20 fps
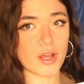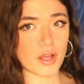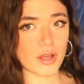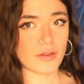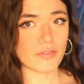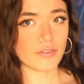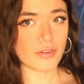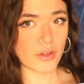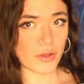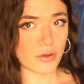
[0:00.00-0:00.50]

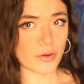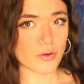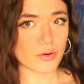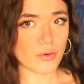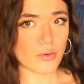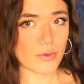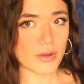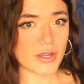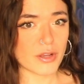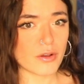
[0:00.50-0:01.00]
of
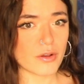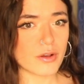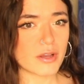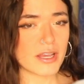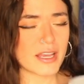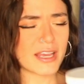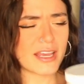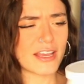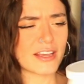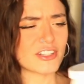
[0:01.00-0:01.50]
coconut oil
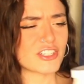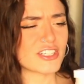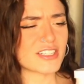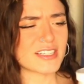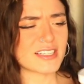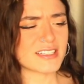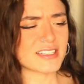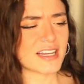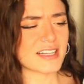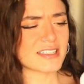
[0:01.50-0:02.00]

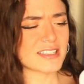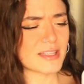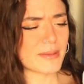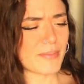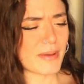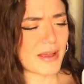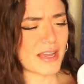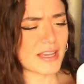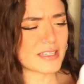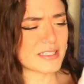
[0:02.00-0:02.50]
just because that's the
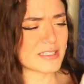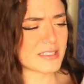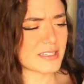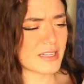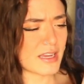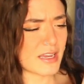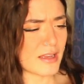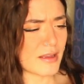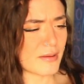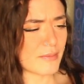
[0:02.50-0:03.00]
best.
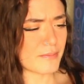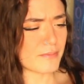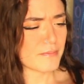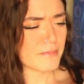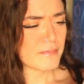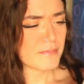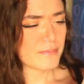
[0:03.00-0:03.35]
Um,